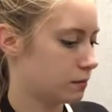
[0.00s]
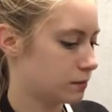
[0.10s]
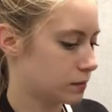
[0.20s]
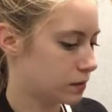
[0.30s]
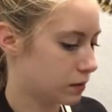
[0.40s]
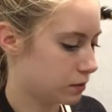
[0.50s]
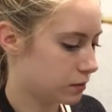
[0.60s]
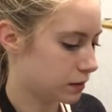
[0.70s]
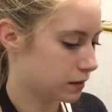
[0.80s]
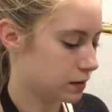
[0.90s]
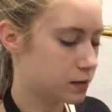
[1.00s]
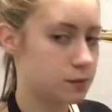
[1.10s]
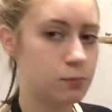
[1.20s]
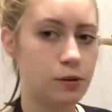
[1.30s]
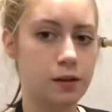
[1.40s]
So that's
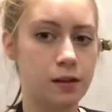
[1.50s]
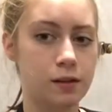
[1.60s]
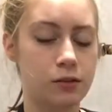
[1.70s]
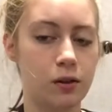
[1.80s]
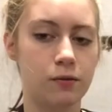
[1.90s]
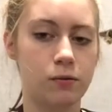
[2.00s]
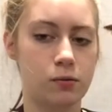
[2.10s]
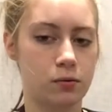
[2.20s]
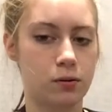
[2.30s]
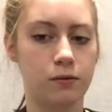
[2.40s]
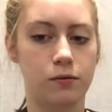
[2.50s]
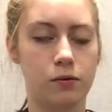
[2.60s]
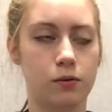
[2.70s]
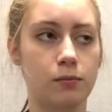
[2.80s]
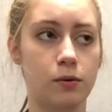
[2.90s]
pretty straightforward
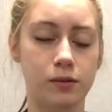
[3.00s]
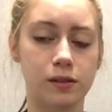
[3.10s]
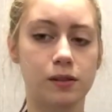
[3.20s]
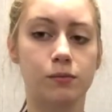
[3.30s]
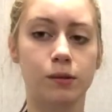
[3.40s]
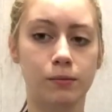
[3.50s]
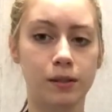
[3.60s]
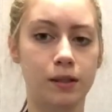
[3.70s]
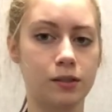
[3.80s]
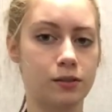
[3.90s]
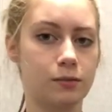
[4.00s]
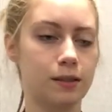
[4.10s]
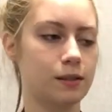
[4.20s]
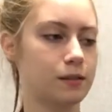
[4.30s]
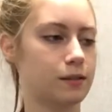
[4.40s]
for most woodwind
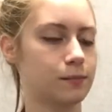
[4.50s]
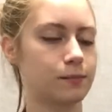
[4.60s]
instruments.